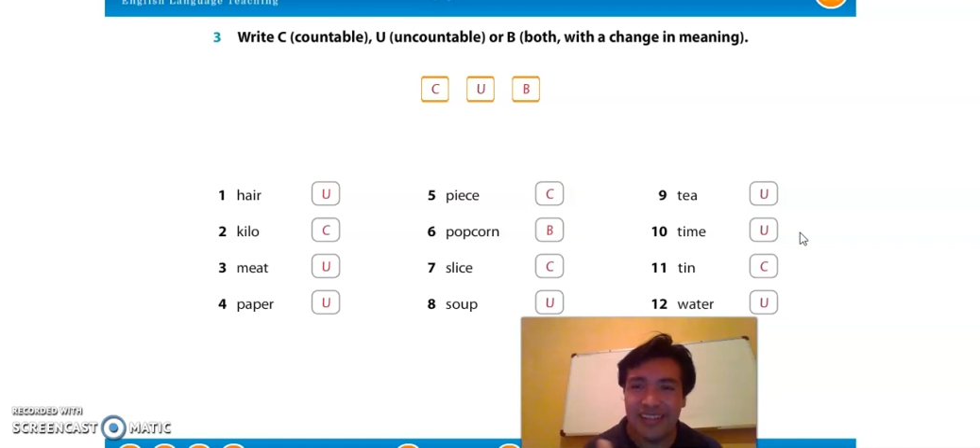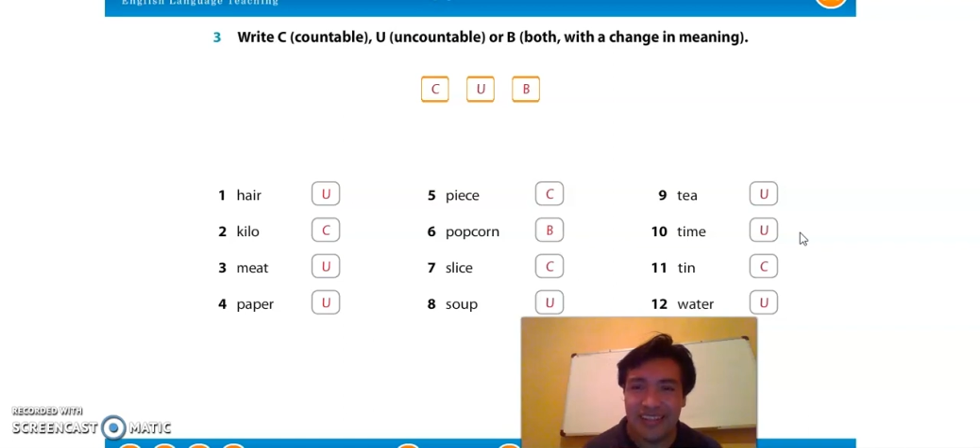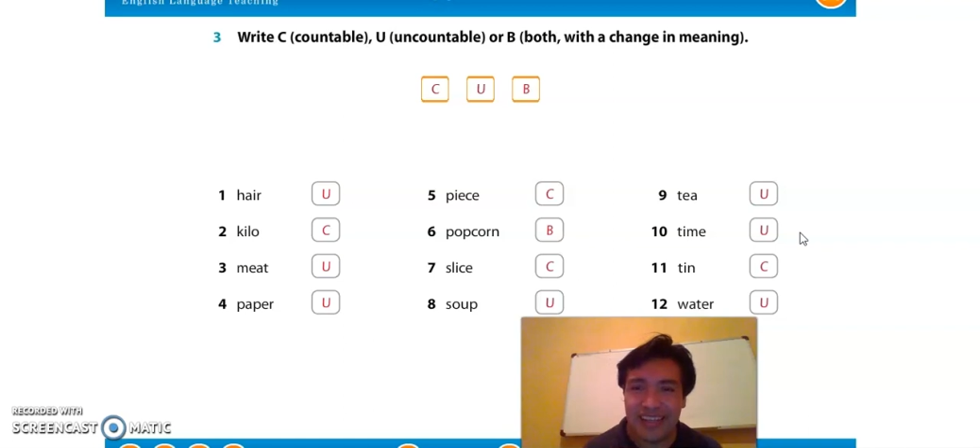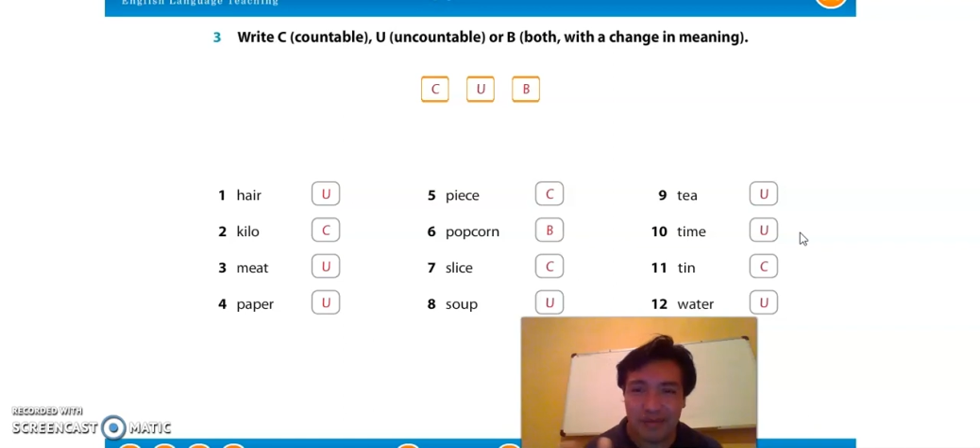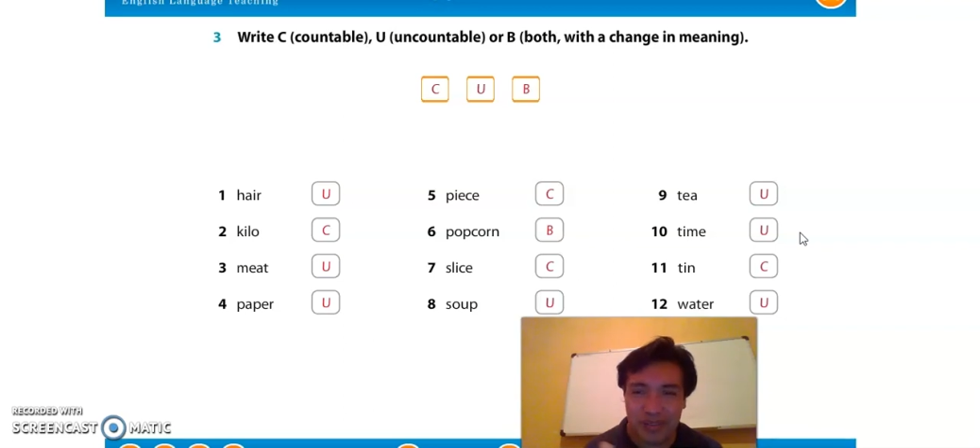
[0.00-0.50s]

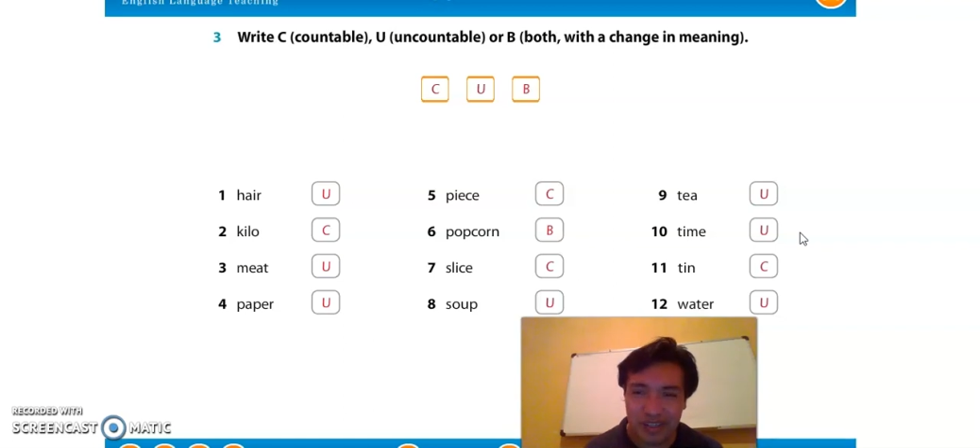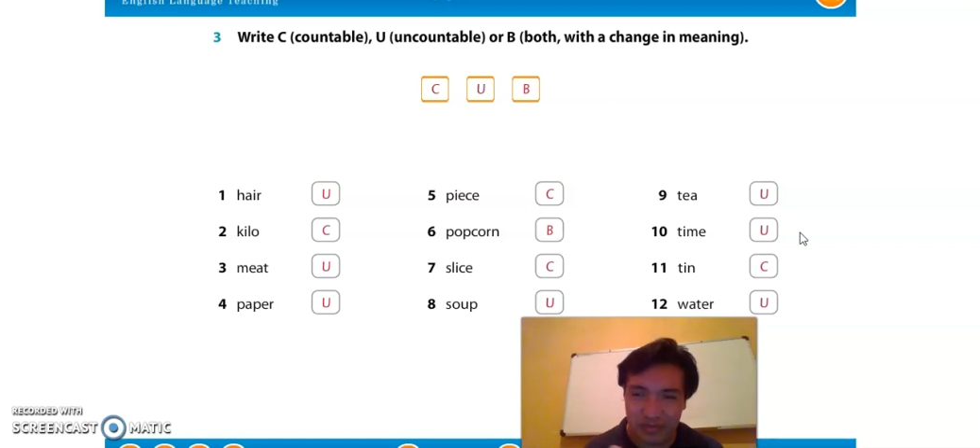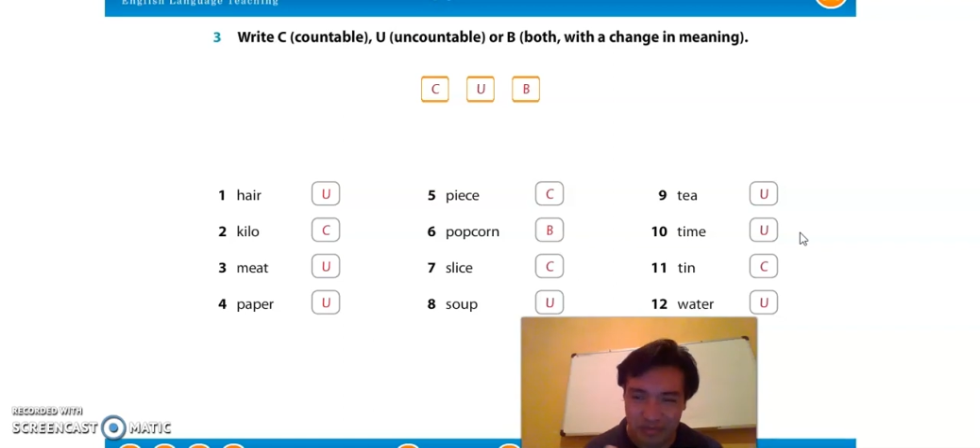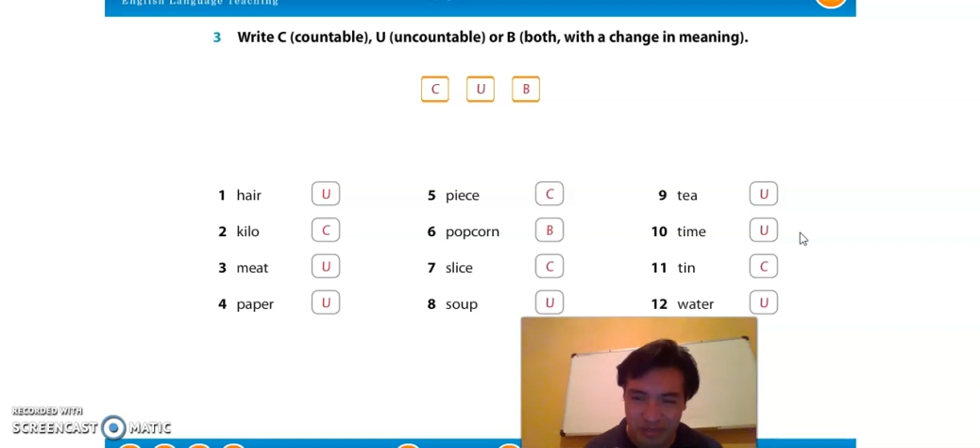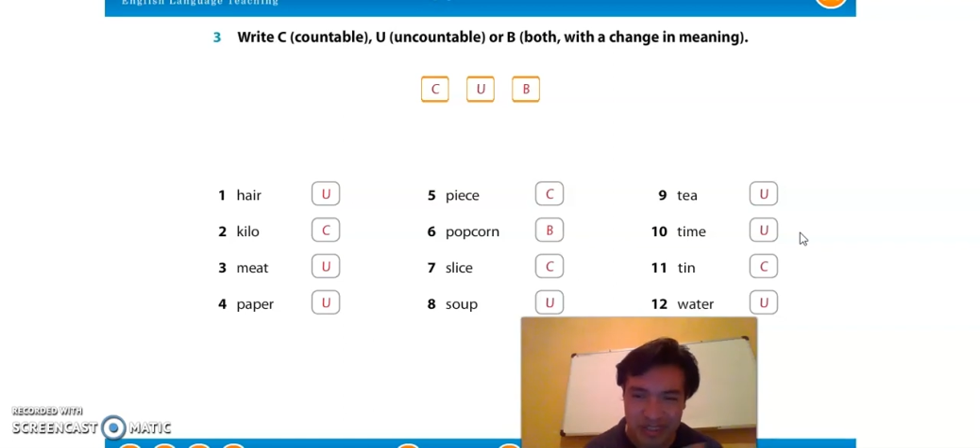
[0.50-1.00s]
It can be
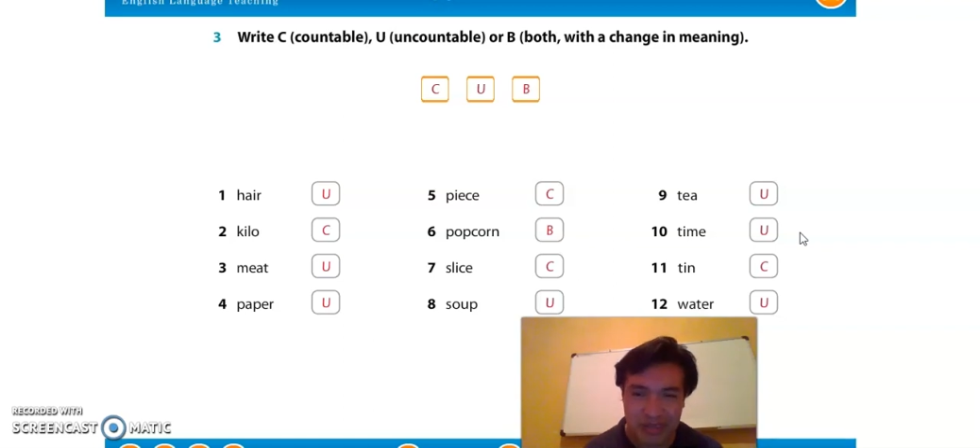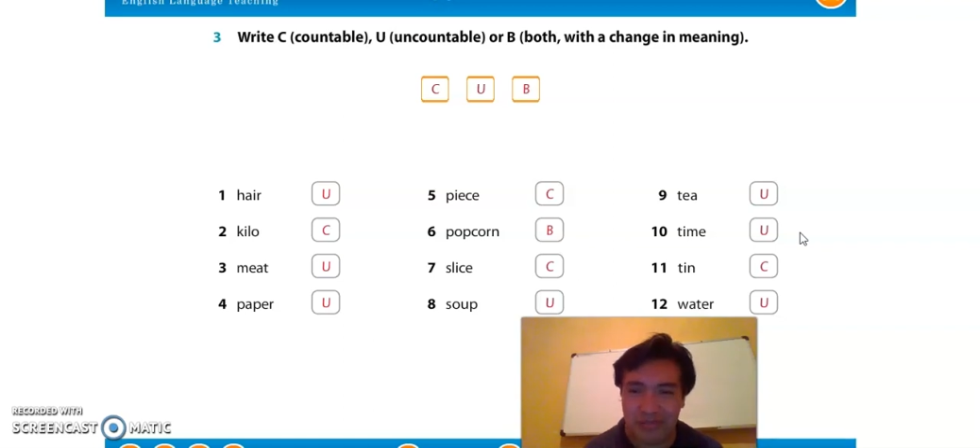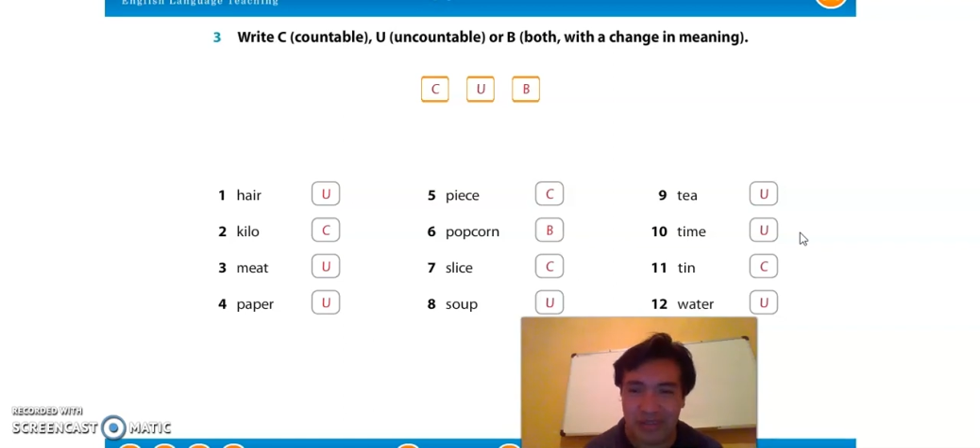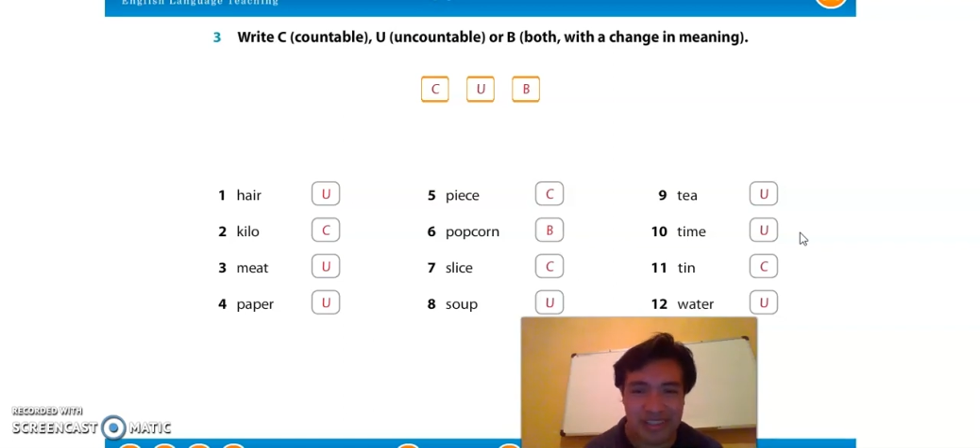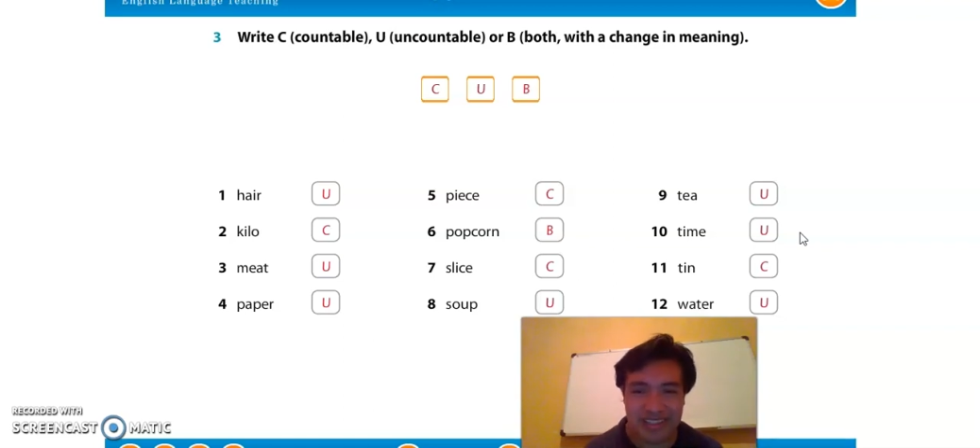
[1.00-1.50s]
confusing,
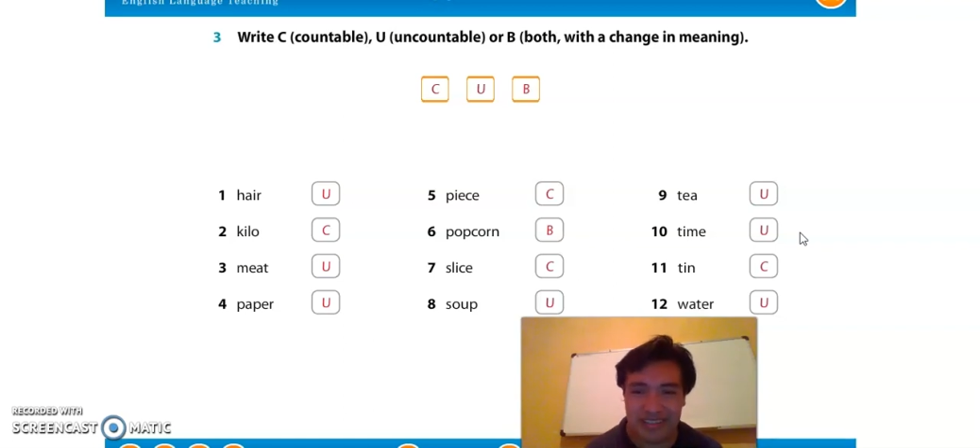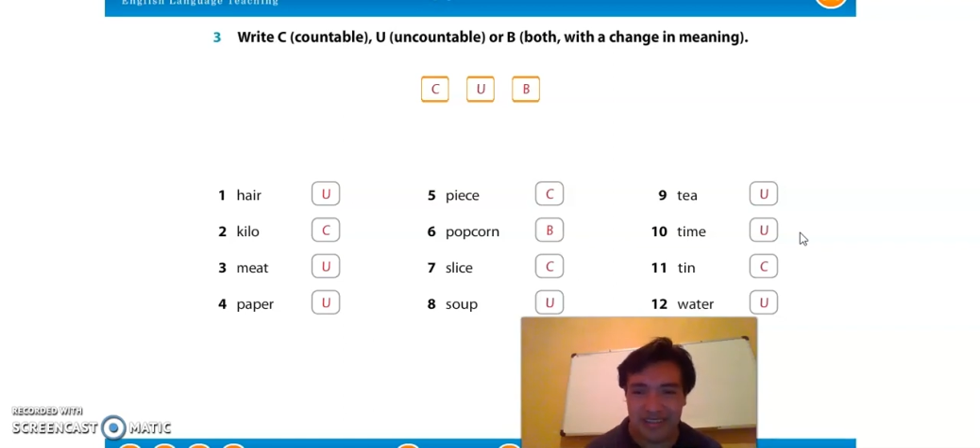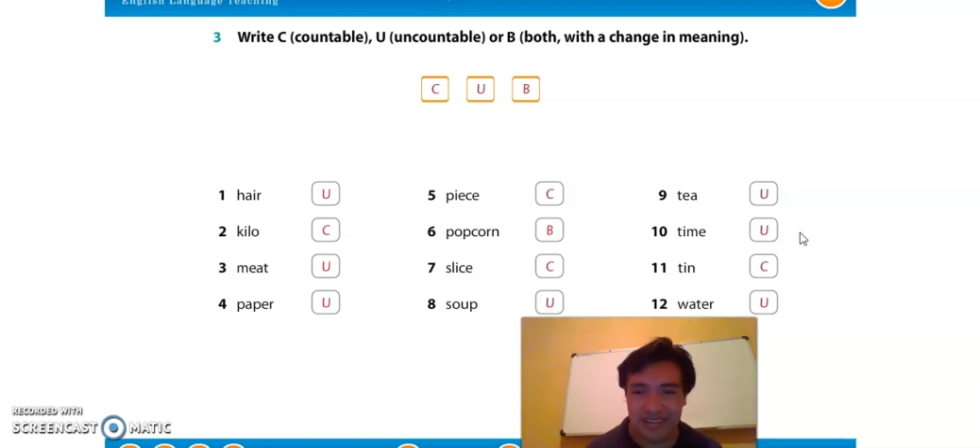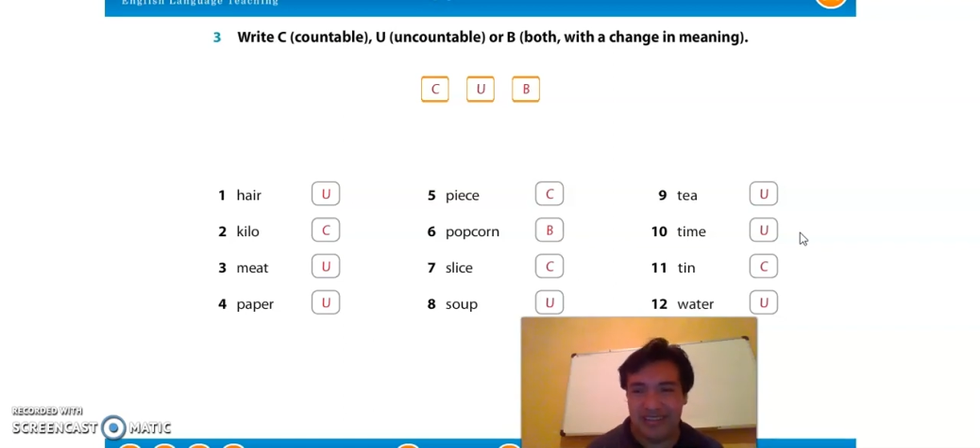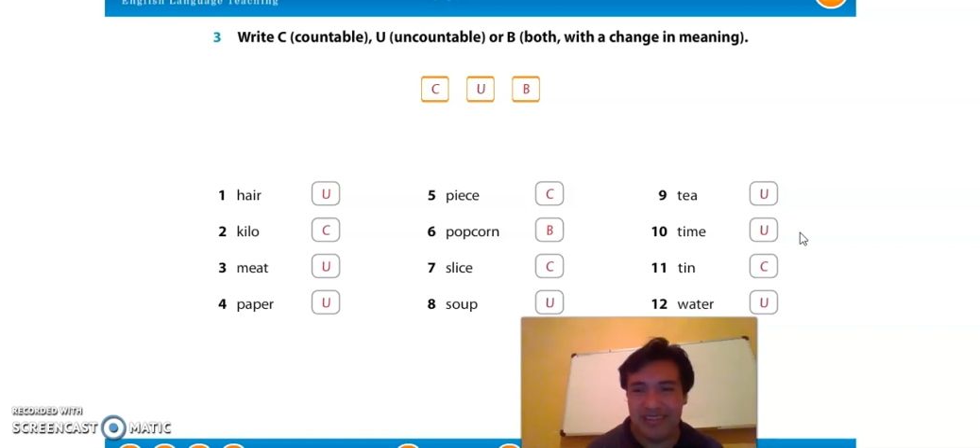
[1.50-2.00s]
but it's not.